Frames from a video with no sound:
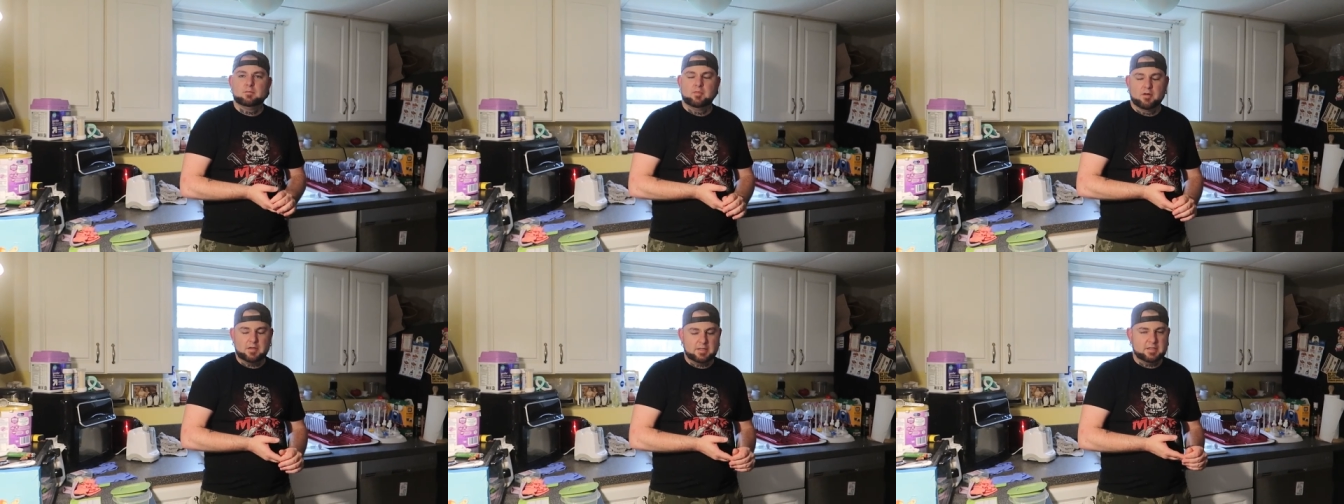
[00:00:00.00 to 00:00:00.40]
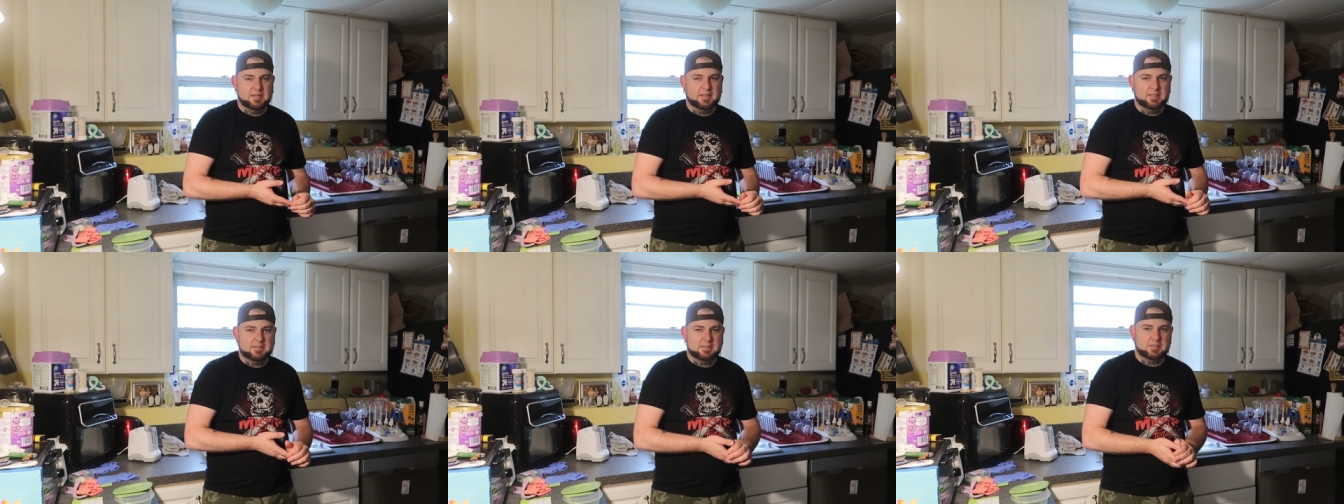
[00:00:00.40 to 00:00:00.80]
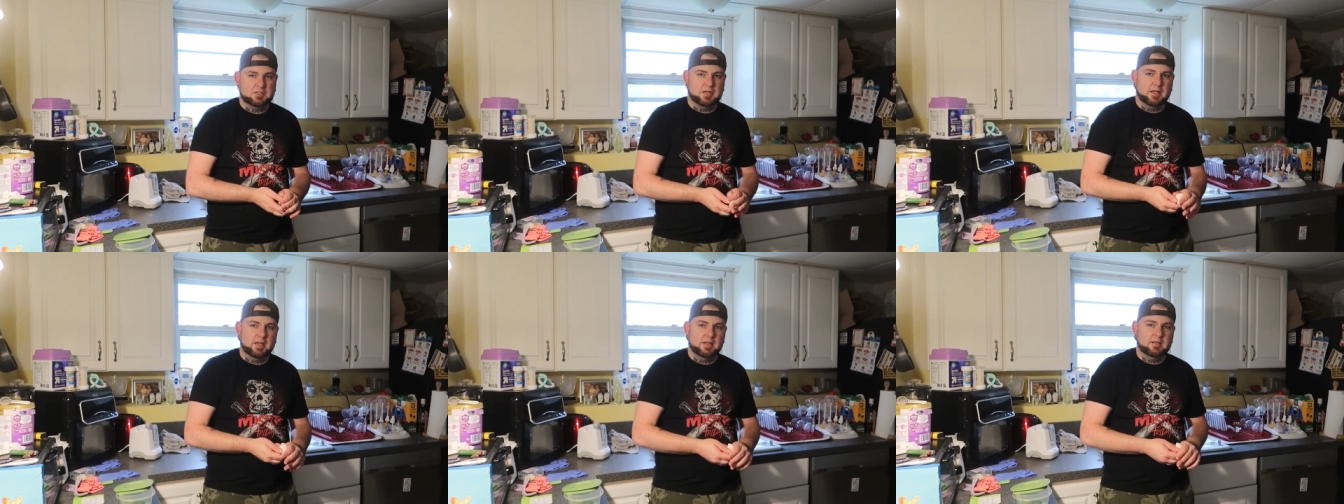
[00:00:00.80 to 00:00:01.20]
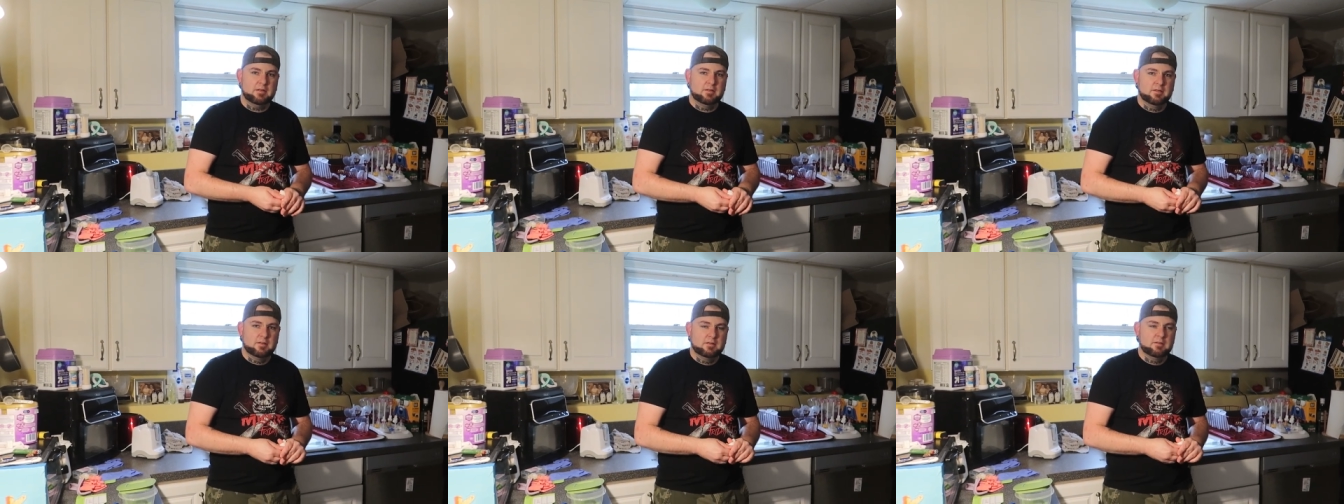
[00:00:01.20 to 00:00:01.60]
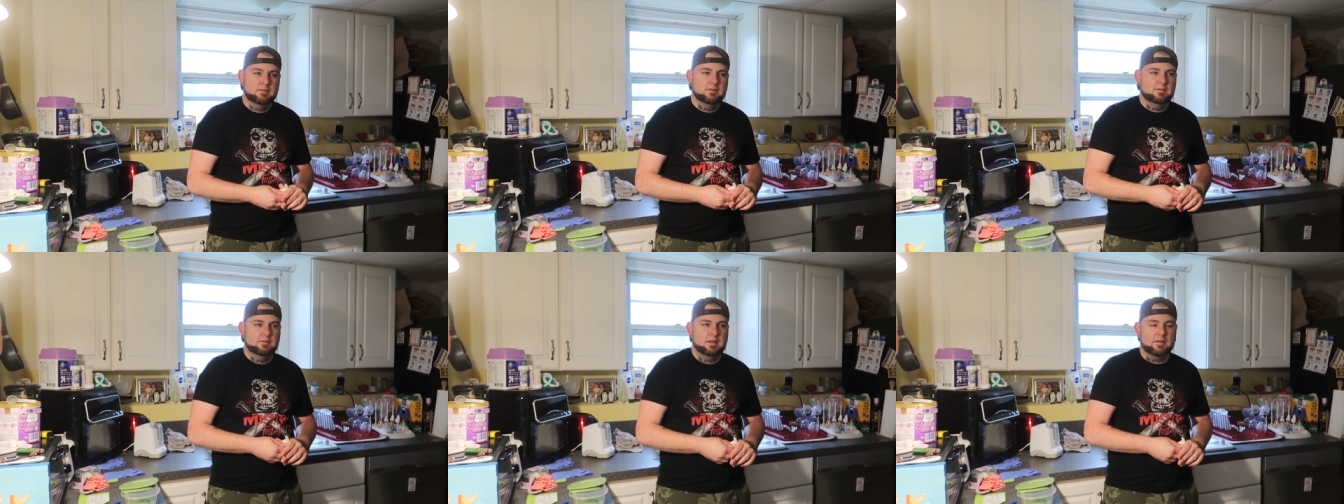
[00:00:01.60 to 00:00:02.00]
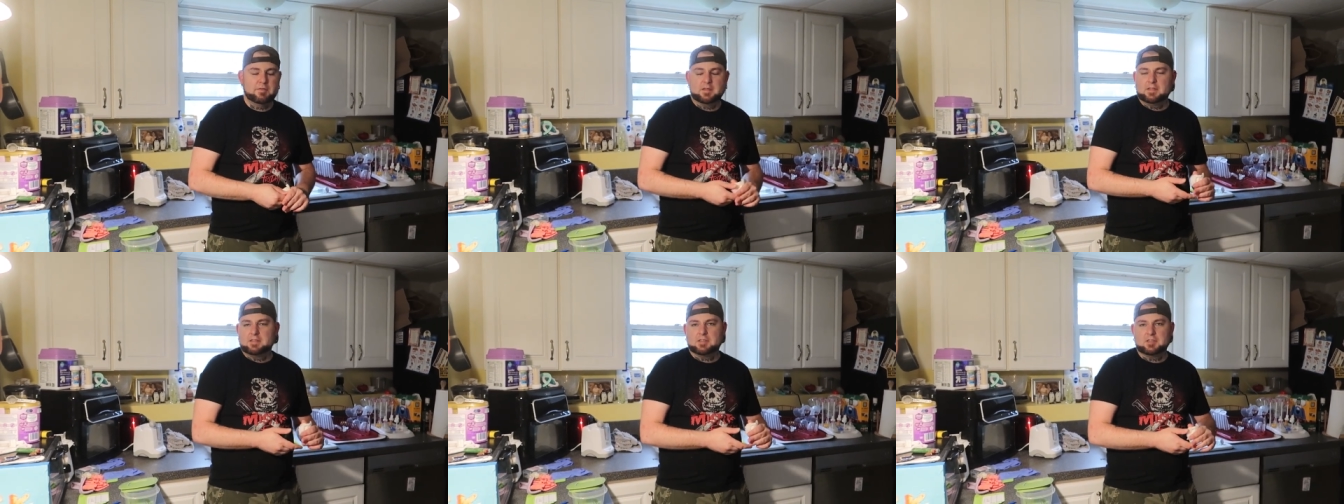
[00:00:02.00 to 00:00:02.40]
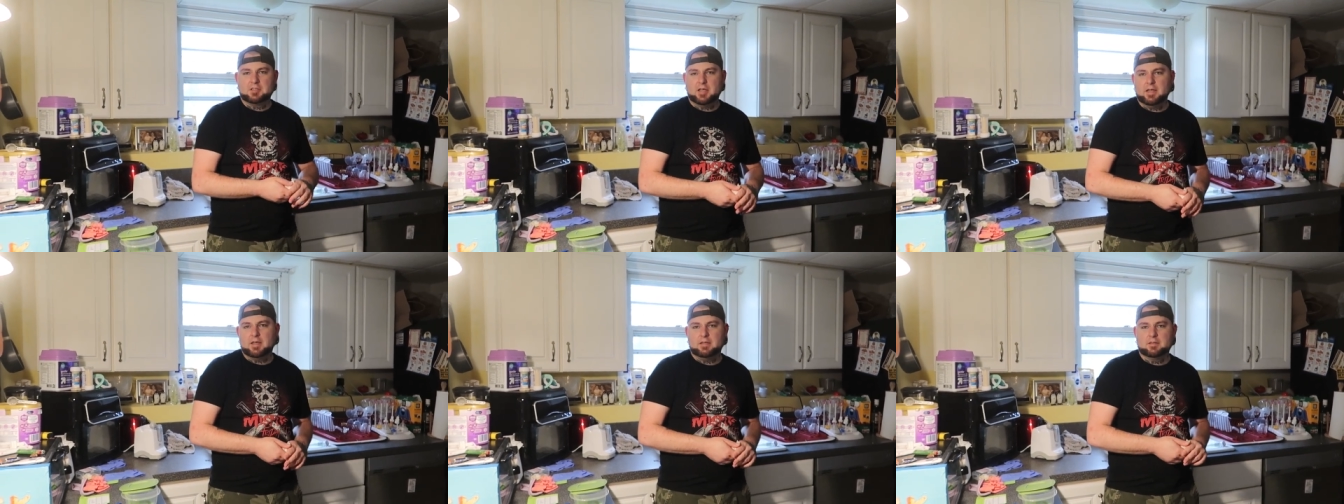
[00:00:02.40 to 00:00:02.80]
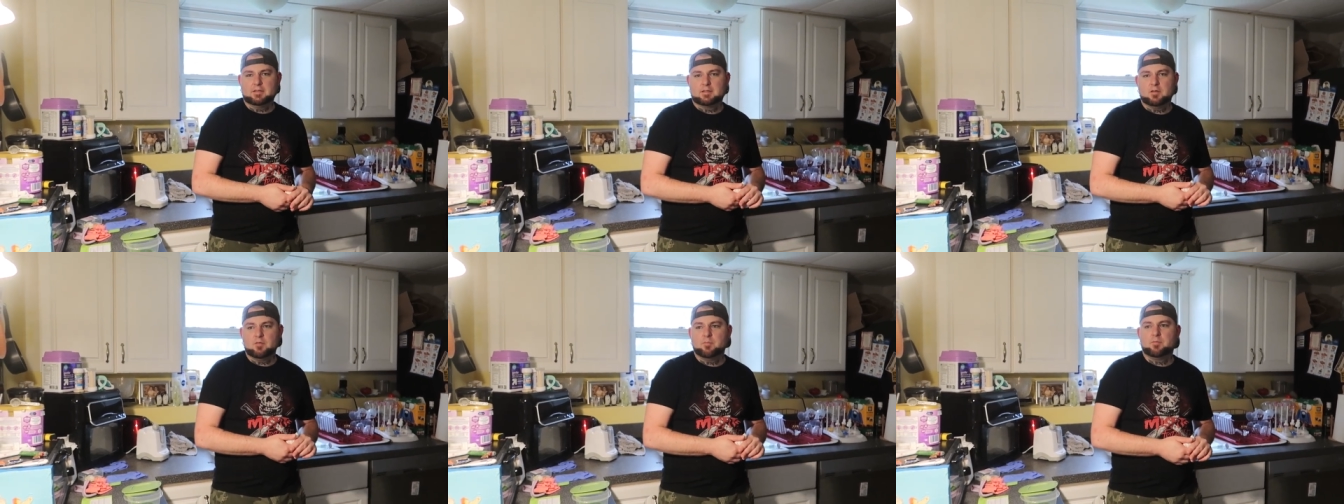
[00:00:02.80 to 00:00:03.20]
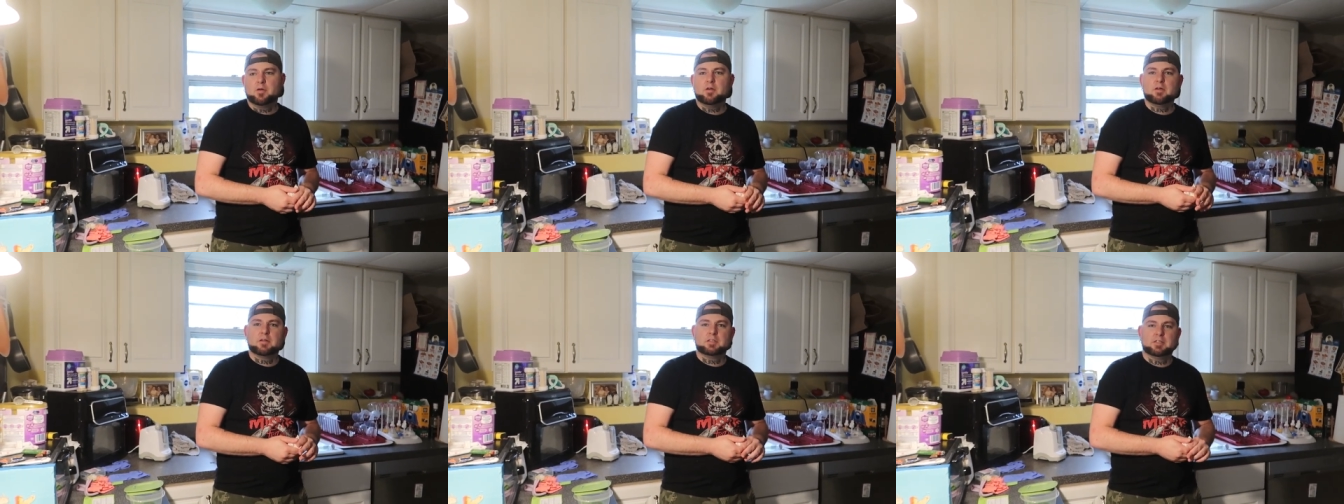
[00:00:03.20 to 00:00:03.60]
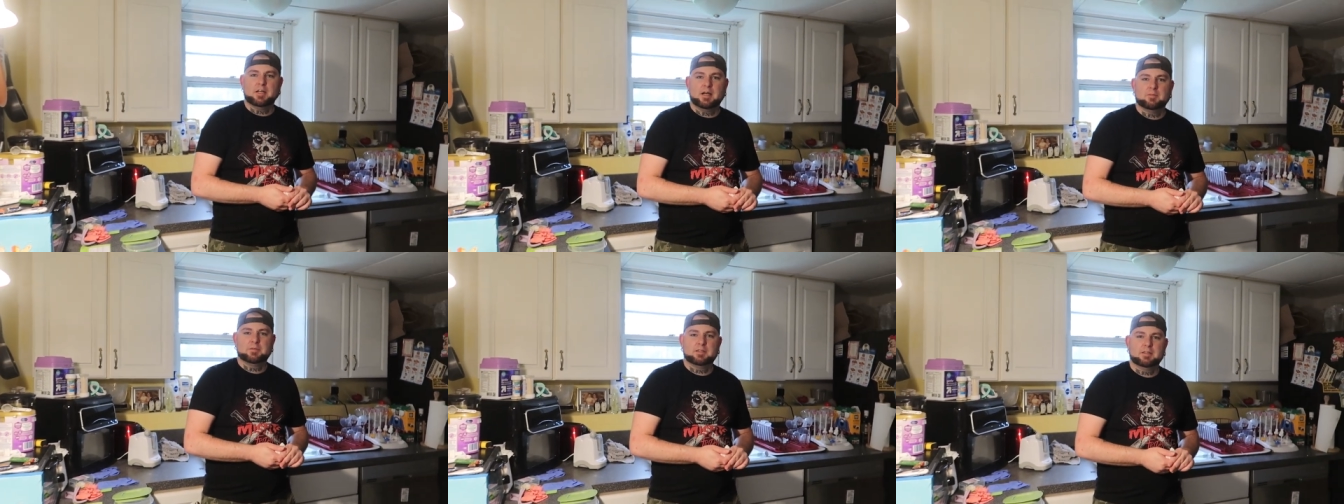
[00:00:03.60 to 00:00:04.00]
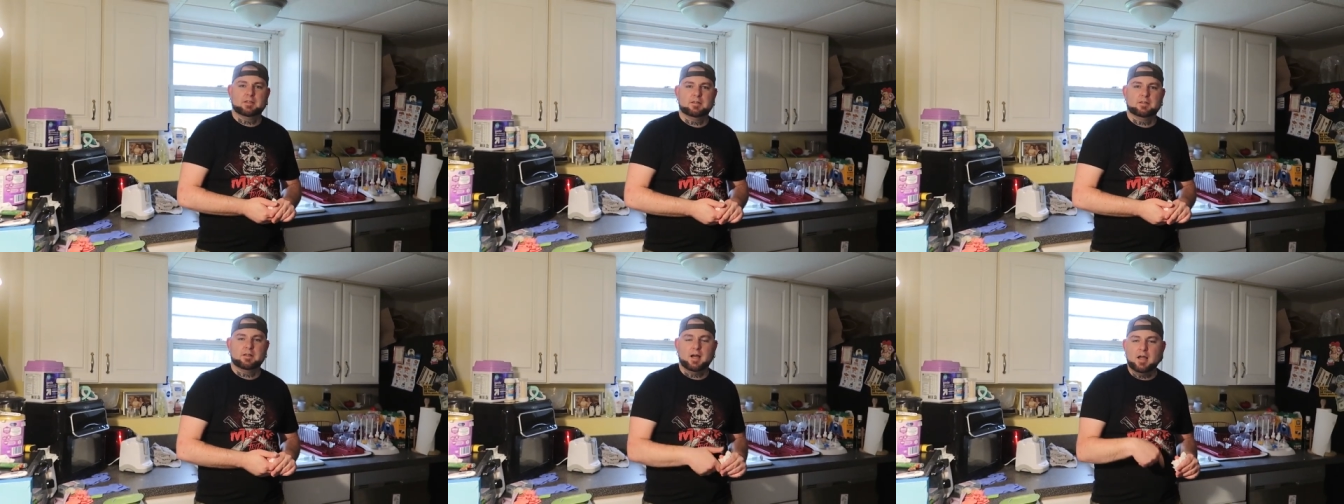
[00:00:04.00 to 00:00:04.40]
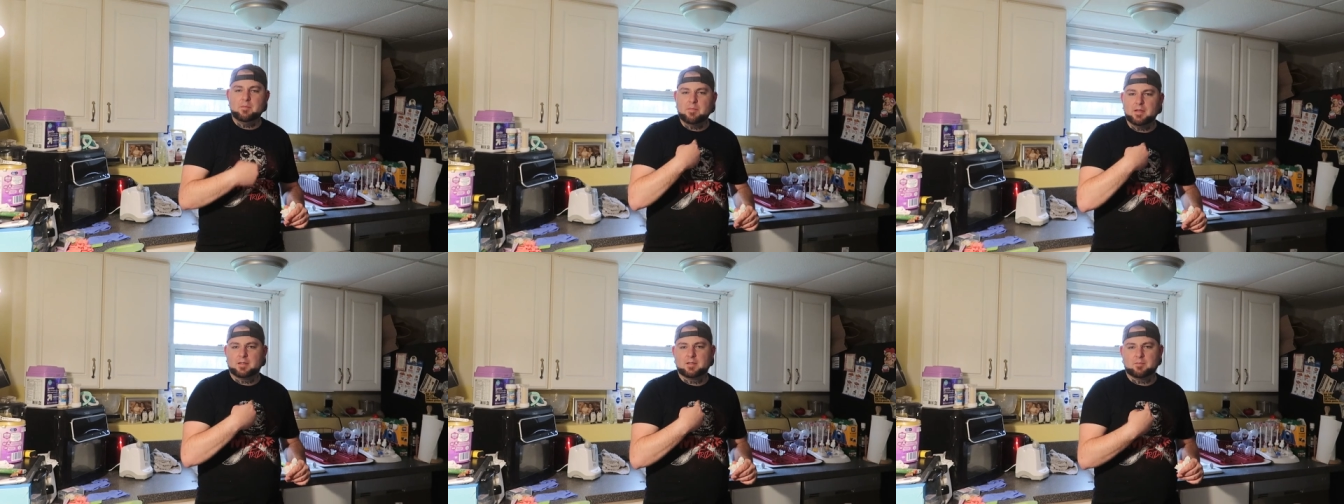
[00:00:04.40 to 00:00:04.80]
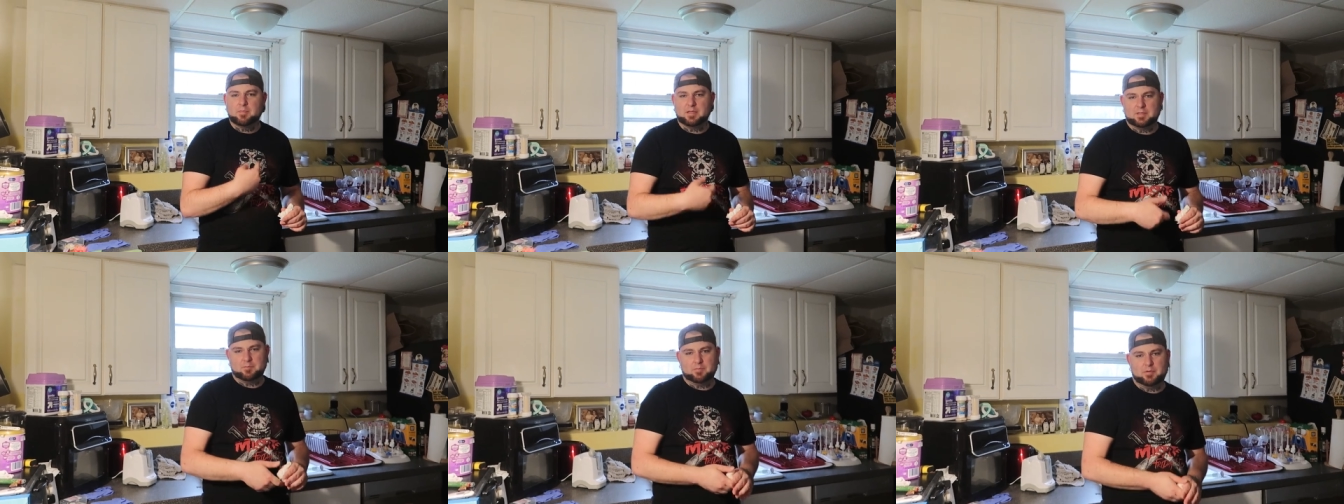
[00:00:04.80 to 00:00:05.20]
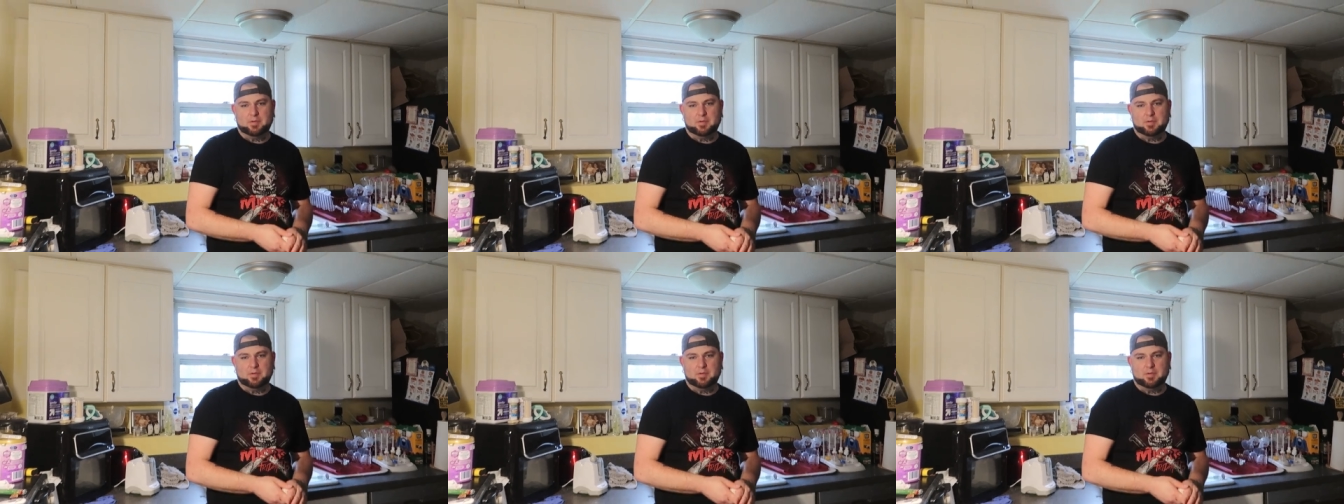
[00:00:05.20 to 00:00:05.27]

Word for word: Burger King's a chain. Everything's a chain. There's no burger shops here. I you're, make the best.